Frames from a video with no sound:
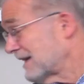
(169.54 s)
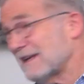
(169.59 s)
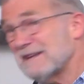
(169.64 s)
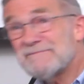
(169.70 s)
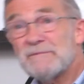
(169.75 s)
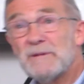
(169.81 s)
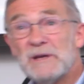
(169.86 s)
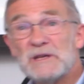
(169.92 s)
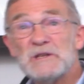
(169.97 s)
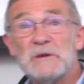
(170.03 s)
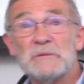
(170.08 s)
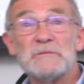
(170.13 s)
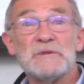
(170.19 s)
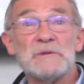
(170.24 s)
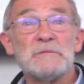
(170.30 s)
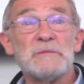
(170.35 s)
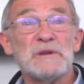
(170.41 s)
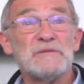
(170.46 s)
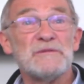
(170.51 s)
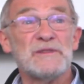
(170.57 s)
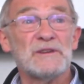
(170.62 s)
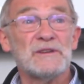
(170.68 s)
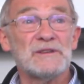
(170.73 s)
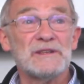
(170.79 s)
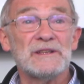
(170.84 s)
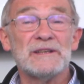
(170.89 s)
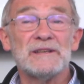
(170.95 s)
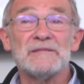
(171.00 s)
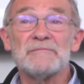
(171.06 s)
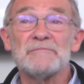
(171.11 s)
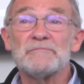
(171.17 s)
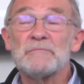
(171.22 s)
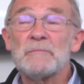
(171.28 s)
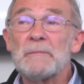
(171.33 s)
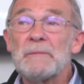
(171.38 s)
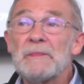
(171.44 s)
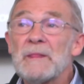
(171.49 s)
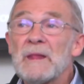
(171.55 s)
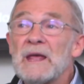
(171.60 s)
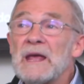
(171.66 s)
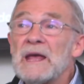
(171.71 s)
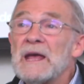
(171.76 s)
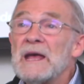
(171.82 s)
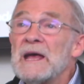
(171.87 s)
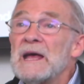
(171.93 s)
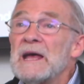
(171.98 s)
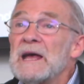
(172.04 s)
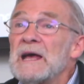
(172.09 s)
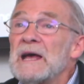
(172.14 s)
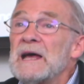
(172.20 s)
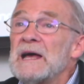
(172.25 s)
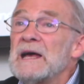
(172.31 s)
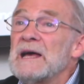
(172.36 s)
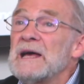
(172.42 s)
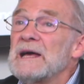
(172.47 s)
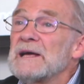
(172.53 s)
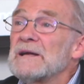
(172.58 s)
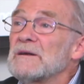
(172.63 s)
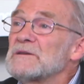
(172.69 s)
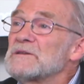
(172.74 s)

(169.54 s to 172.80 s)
Can't possibly be filled in. It